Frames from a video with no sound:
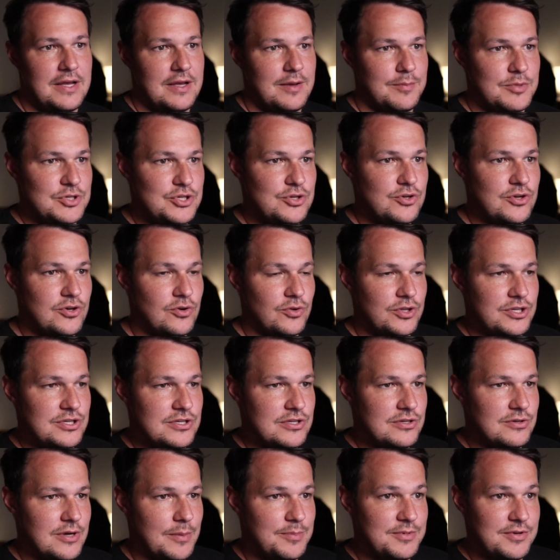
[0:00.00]
but you can only
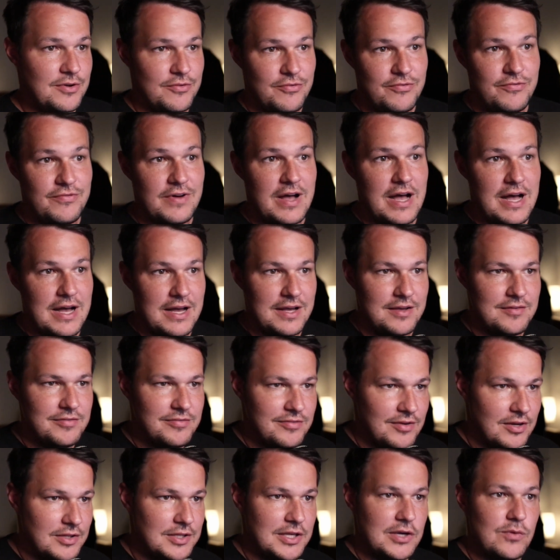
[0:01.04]
do up to five
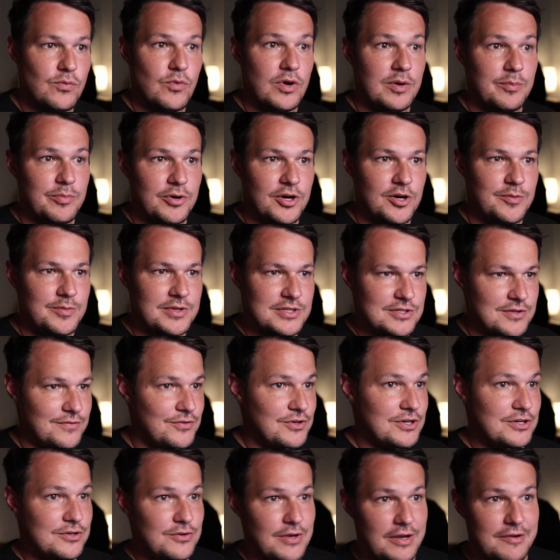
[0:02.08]
on like one permit. So if you're
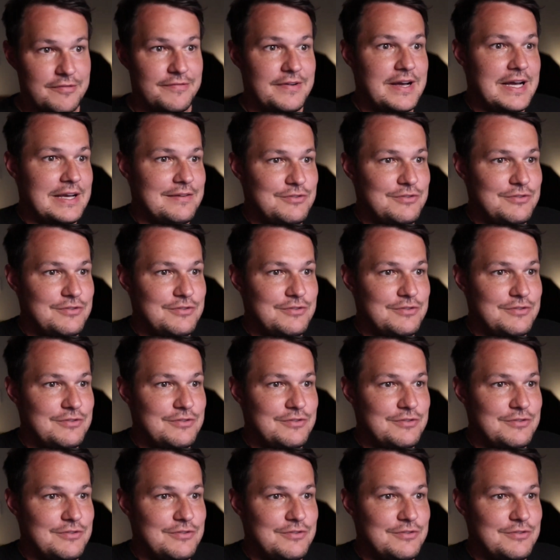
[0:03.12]
going to do like five